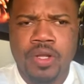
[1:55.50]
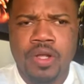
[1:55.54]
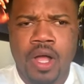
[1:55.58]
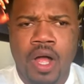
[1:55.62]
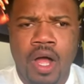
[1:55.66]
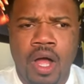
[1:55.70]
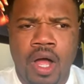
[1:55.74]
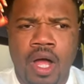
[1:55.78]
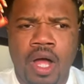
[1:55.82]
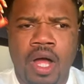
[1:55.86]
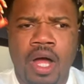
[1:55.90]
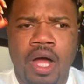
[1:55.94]

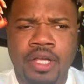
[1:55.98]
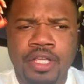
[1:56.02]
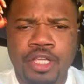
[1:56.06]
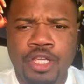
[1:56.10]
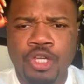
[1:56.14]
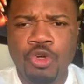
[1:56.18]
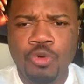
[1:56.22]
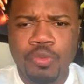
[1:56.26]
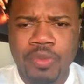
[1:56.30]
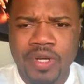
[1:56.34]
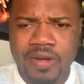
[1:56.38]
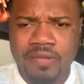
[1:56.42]
uh,
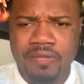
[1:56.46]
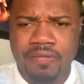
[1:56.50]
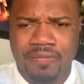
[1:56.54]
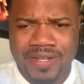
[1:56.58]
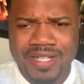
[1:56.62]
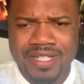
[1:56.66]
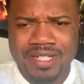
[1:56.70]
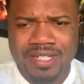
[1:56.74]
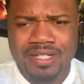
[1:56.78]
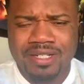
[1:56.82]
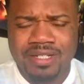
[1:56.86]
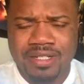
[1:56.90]
human
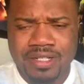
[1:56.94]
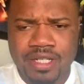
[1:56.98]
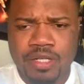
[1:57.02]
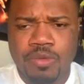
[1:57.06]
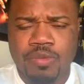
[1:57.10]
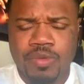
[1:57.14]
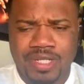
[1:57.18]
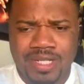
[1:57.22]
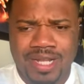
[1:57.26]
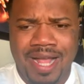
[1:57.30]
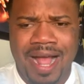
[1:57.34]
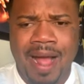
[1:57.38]
efficiency
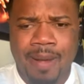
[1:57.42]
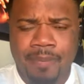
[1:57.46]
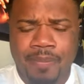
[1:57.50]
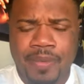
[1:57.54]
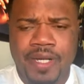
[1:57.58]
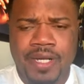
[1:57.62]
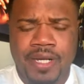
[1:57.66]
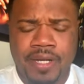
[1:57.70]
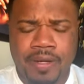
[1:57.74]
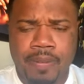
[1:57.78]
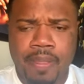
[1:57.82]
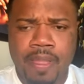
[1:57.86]
was
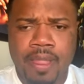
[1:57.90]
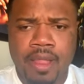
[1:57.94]
happening.